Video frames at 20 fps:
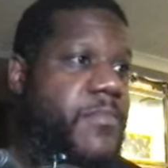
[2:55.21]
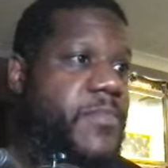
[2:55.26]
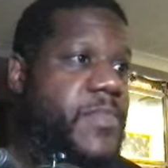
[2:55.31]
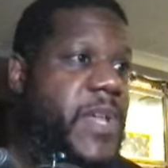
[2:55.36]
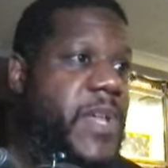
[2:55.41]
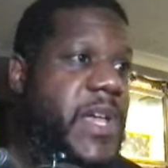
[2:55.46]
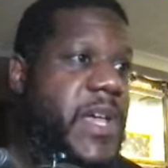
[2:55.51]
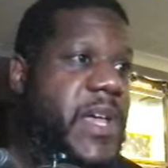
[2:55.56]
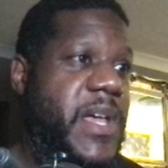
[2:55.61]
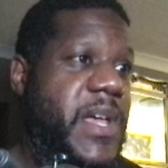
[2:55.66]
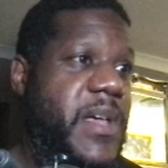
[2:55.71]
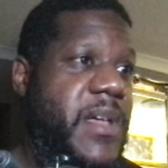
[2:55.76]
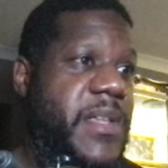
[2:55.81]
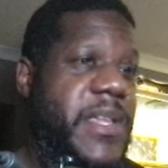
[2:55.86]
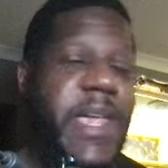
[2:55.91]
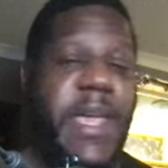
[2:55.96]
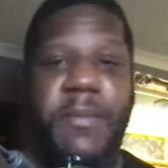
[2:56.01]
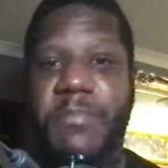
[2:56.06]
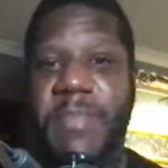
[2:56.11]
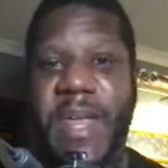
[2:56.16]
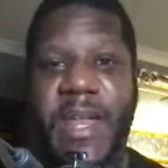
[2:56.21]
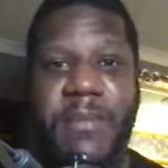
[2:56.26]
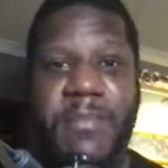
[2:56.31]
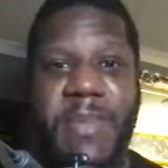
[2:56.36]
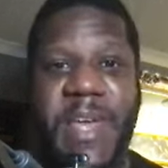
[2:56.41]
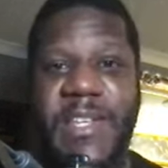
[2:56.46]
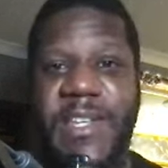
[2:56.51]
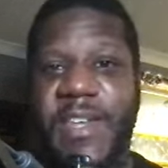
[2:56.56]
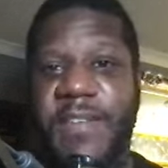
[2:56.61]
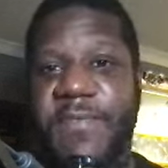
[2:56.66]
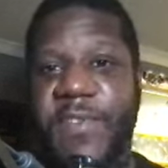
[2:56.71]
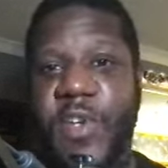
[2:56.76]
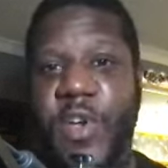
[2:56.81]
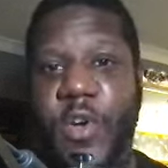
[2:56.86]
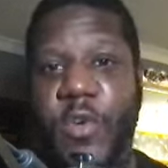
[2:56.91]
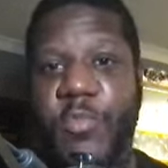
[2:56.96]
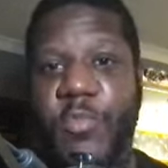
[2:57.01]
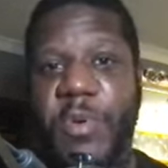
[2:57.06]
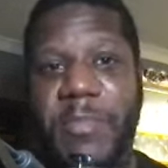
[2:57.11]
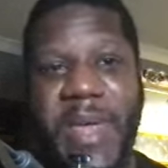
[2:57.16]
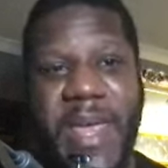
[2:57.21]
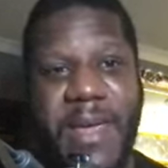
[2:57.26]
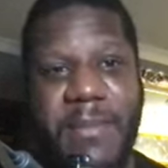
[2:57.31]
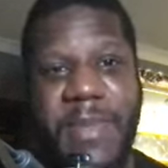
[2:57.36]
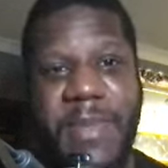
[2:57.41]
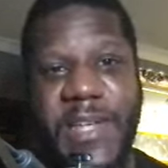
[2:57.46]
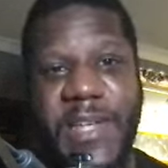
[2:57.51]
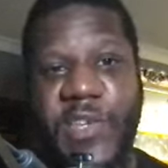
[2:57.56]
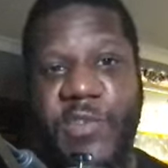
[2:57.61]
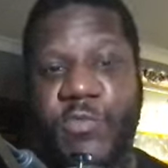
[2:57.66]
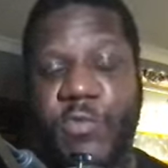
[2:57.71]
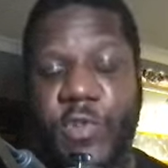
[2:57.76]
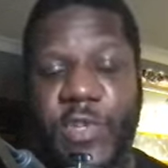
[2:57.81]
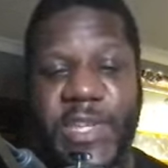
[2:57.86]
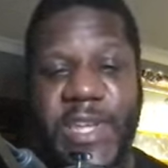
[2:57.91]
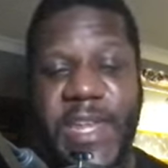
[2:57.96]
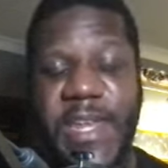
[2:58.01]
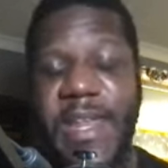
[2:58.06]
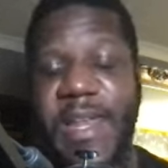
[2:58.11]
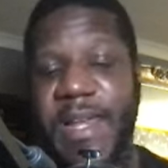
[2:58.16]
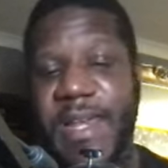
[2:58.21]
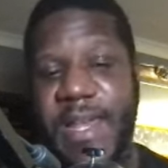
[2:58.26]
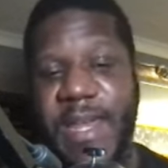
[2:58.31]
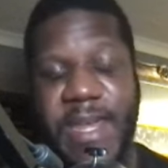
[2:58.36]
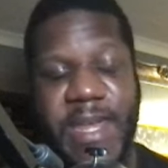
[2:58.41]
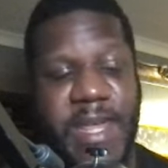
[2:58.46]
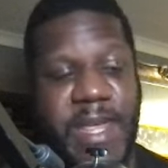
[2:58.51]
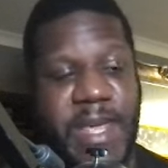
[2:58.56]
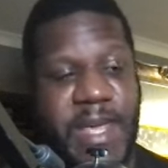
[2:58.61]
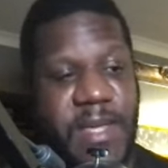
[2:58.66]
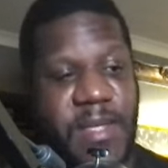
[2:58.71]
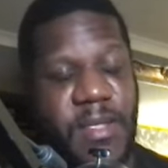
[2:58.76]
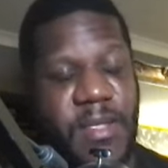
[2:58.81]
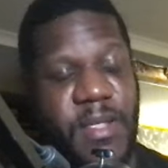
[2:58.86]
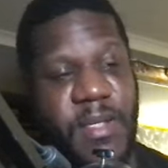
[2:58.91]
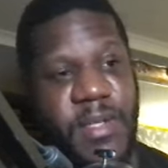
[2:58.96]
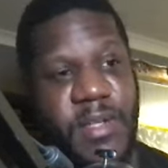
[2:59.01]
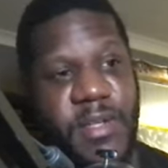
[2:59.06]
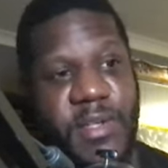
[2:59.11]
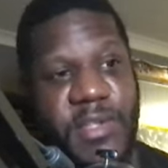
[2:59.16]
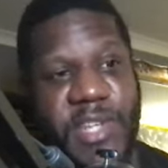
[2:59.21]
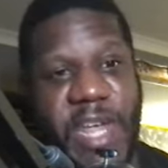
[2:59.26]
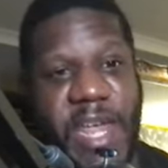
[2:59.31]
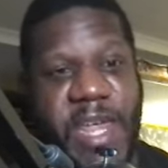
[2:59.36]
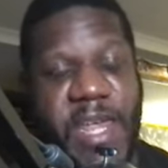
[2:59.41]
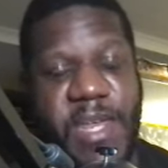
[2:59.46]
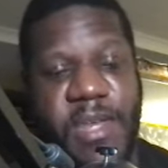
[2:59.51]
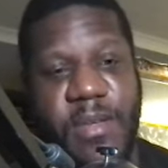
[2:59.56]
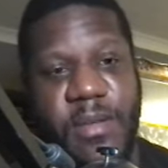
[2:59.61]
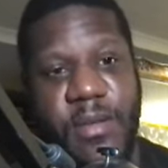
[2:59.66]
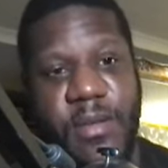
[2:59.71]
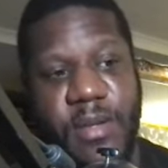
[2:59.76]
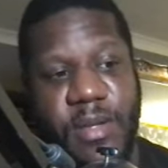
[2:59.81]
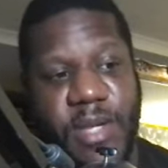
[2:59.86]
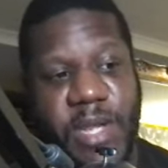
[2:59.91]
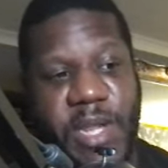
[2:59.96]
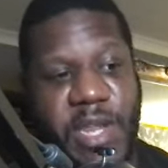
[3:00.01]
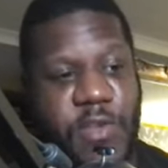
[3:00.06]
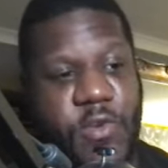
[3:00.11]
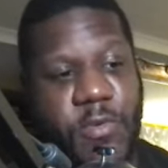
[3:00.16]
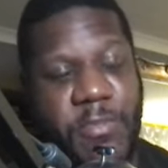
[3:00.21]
MetaMask. If you open MetaMask, you will see the Linear chain in your